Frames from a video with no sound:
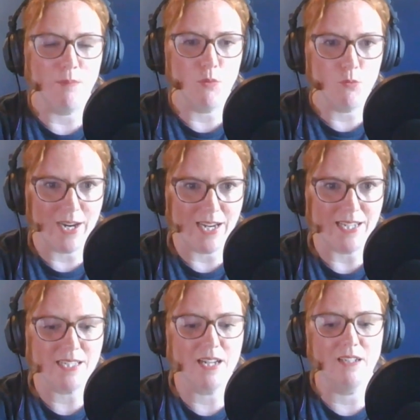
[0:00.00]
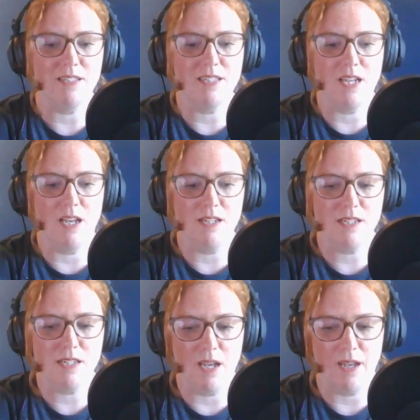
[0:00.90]
really starts
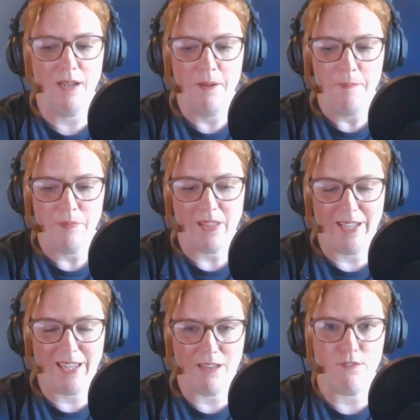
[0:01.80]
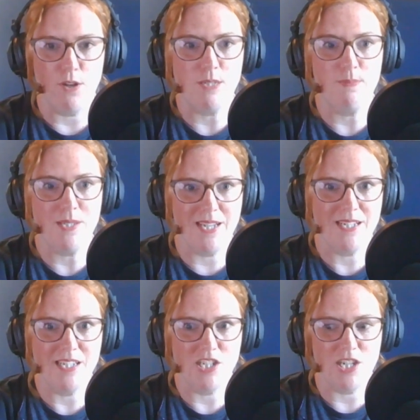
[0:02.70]
to give those
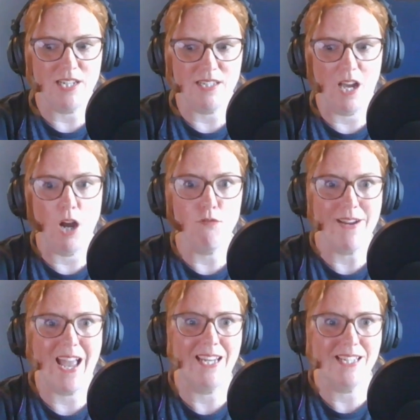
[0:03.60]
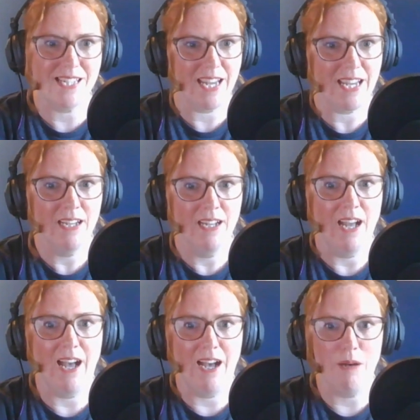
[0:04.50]
percentages a reality,
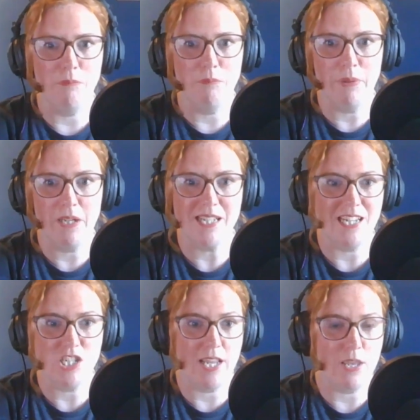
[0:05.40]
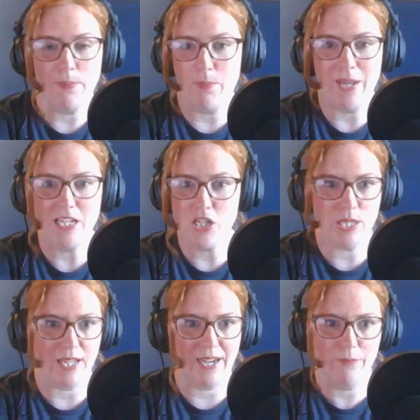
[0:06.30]
because actually we can
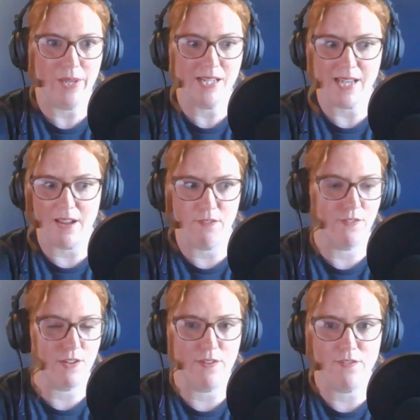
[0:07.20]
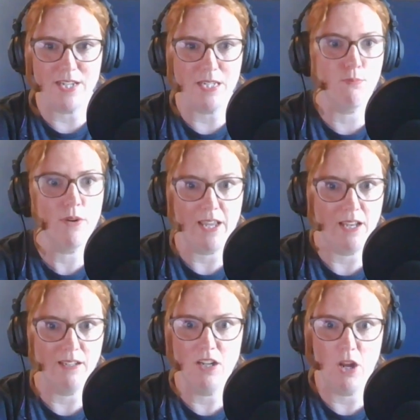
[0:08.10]
do that, and we can say 50-50 is
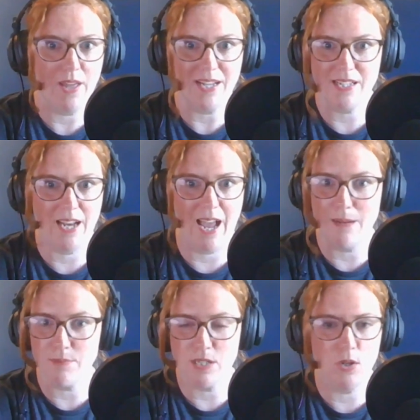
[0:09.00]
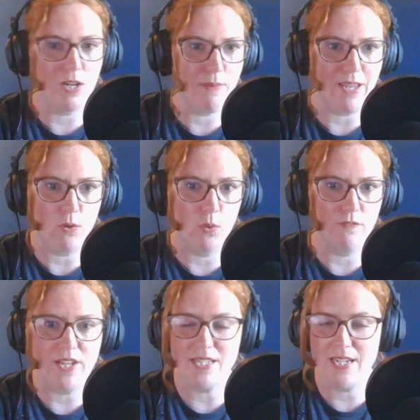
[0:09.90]
brilliant. You know, that's going to absolutely meet all of
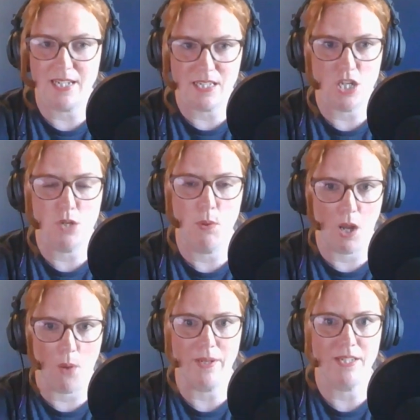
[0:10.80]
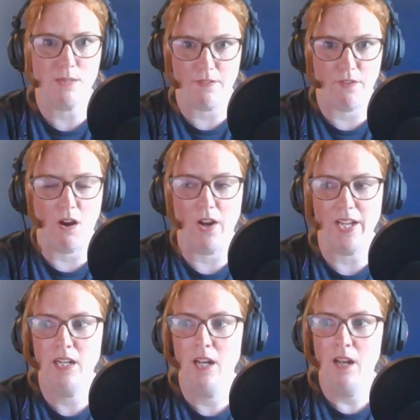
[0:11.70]
these needs. You are going to be
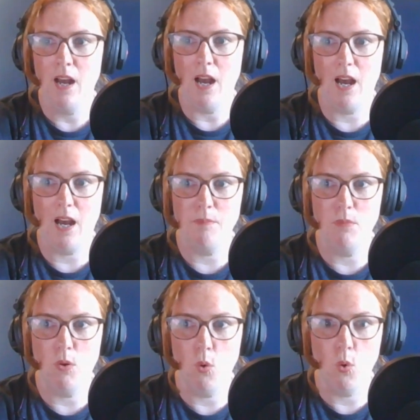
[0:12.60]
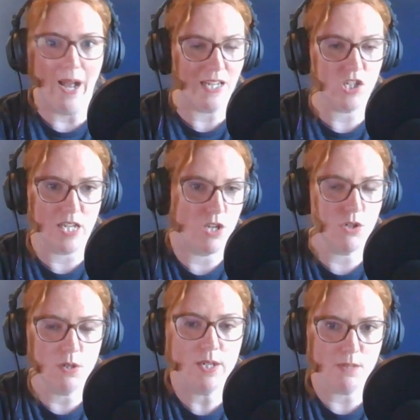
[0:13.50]
fine. Or actually you
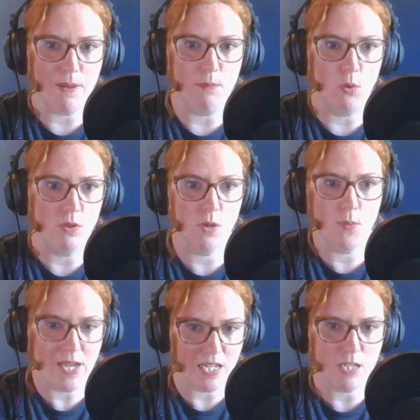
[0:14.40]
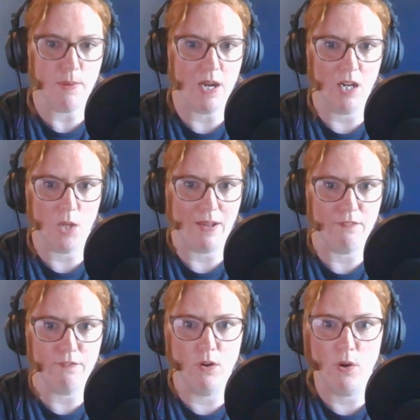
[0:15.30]
do need a bit more. So we need to be arguing
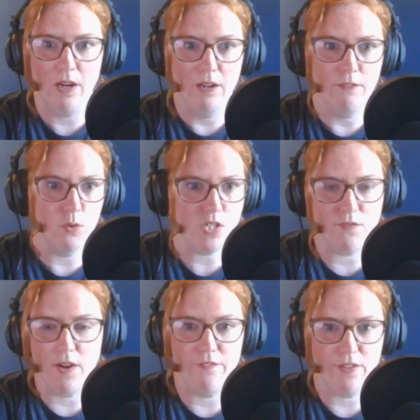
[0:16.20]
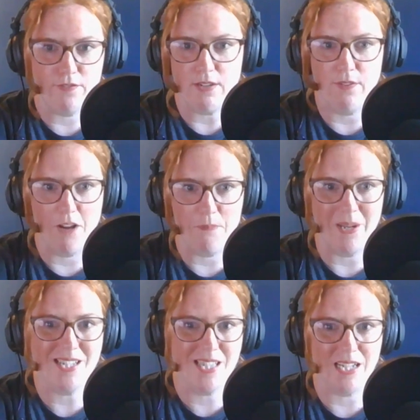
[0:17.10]
for 45-55,
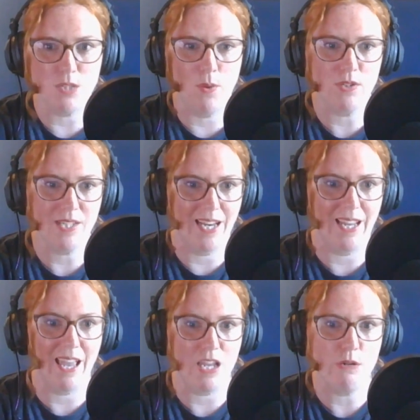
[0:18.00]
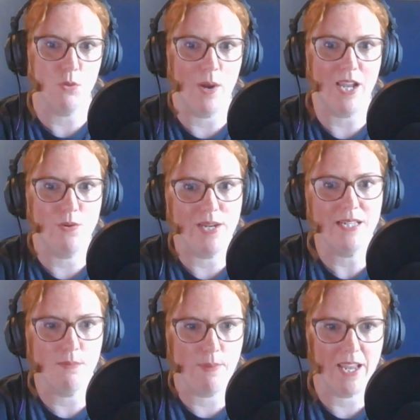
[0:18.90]
because that's what's going to get you to where you need
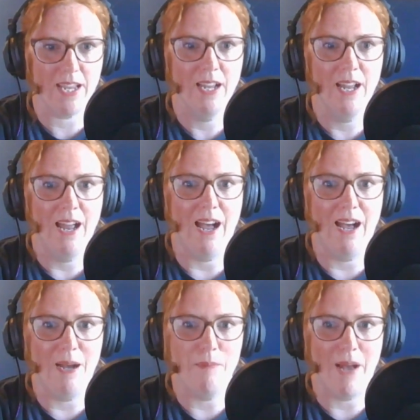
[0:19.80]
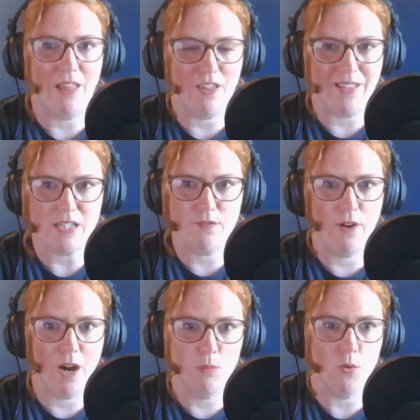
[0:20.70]
to be. And I think that's
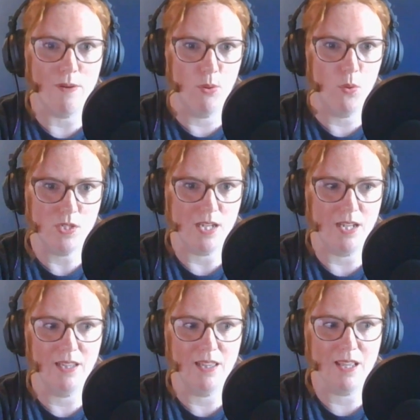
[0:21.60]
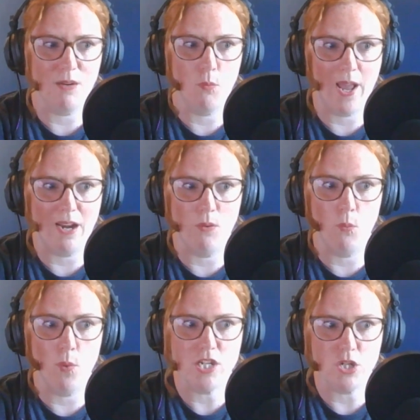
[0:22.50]
far more important than when
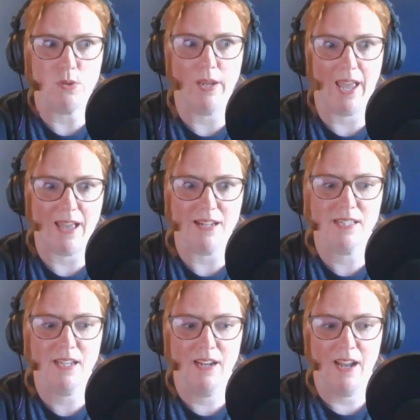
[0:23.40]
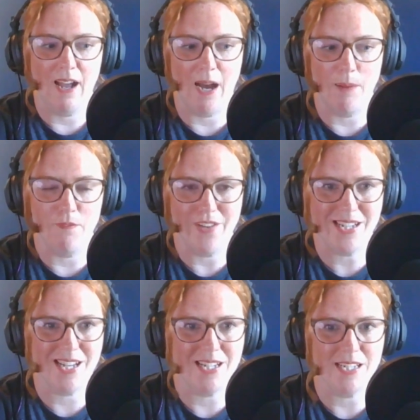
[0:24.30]
we do get
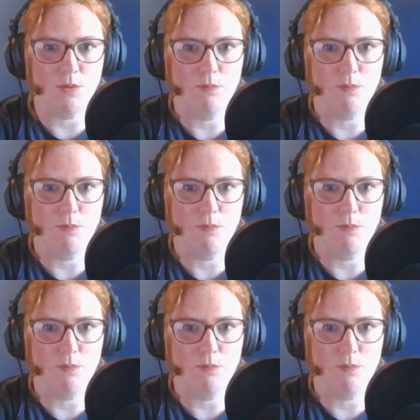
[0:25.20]
fixated on